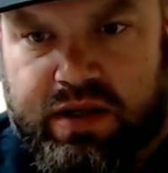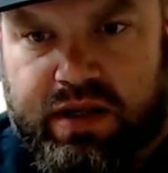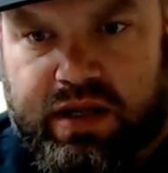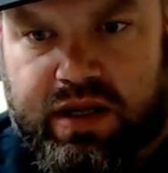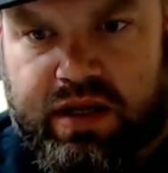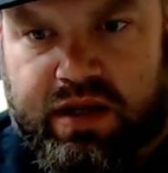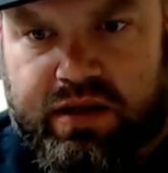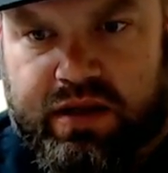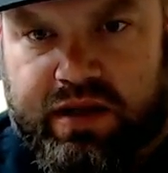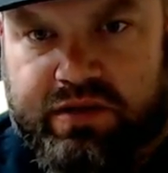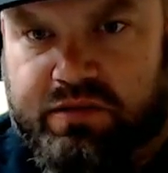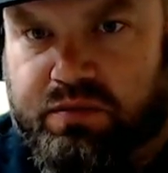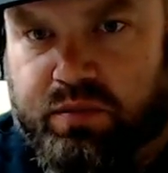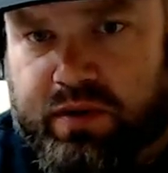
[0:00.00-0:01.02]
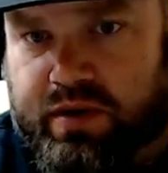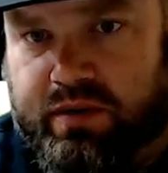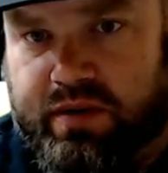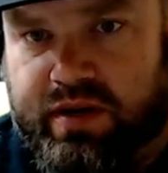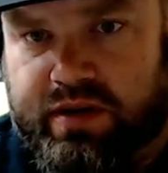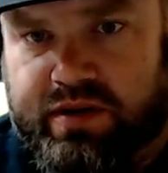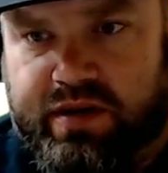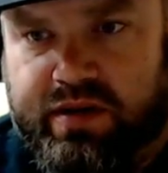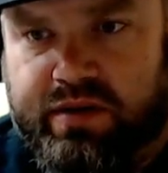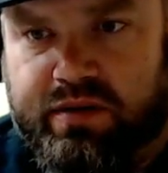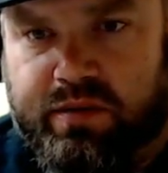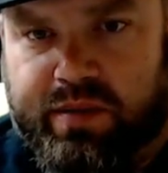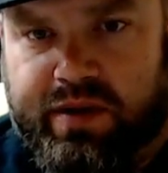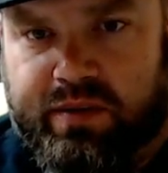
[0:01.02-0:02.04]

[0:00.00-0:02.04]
and that's what it'll continue to be.